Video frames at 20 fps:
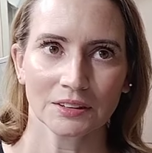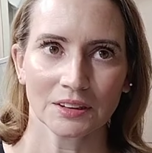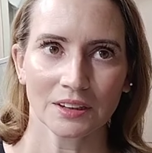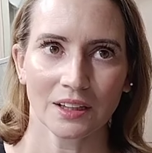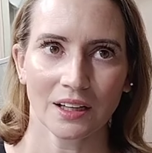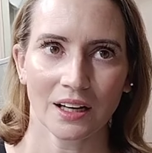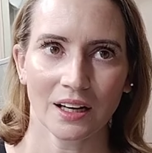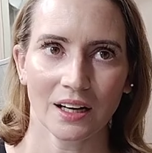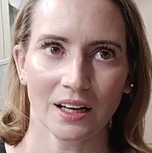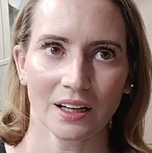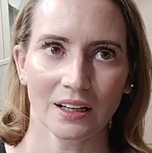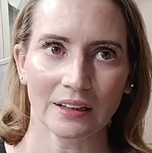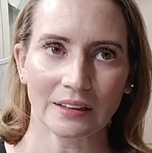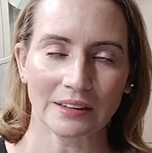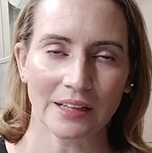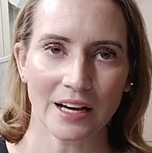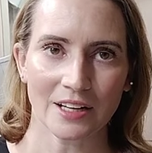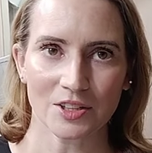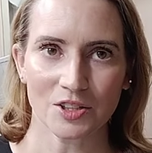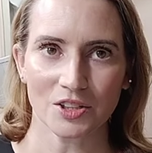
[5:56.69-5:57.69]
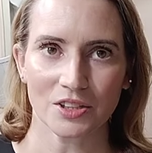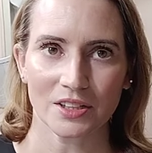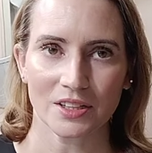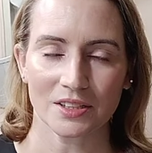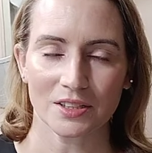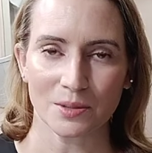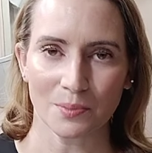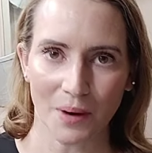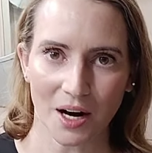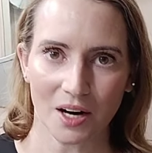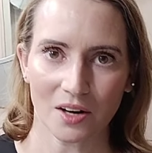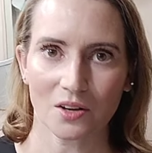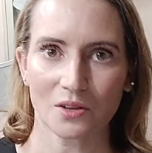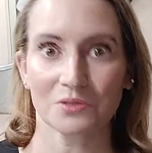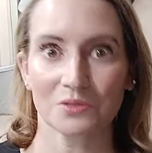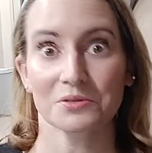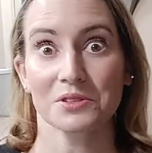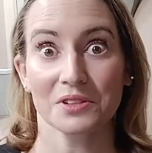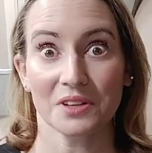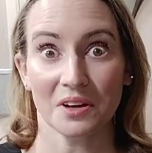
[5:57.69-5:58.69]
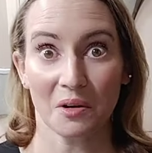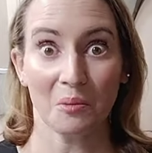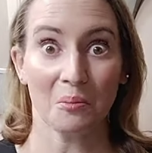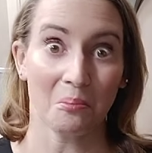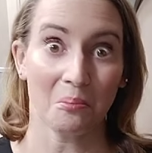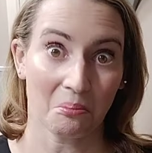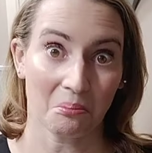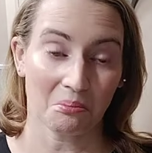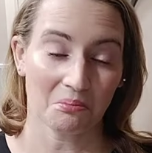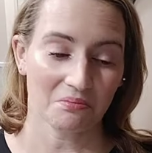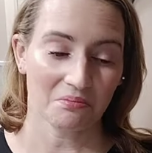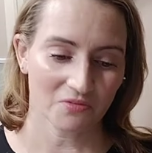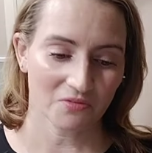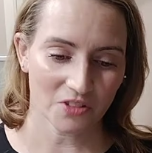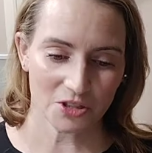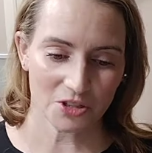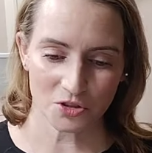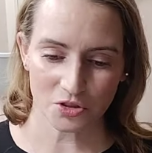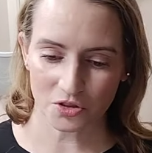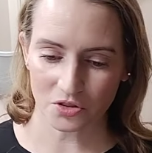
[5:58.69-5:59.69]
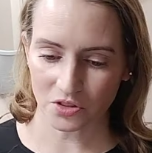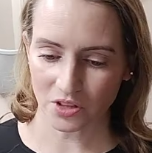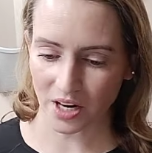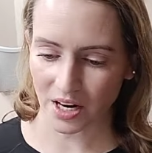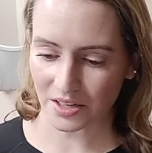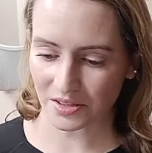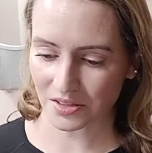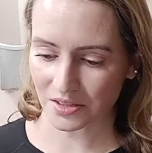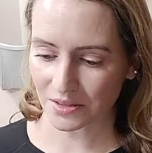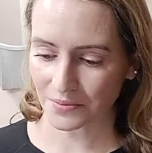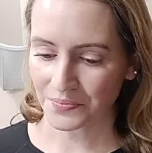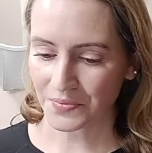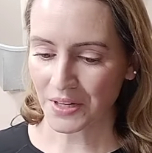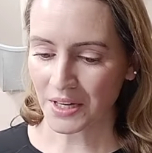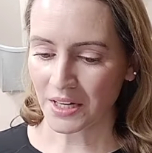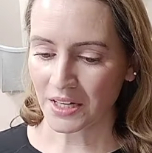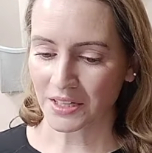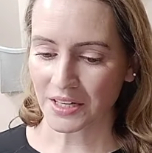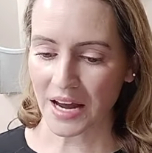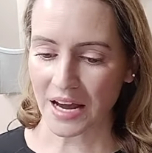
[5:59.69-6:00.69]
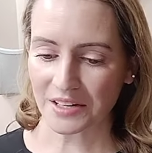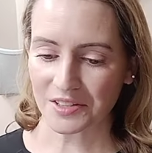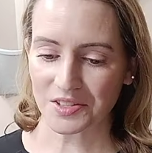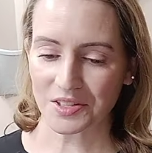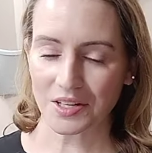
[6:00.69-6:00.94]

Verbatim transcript: uh, actually tomorrow. So fingers crossed. Next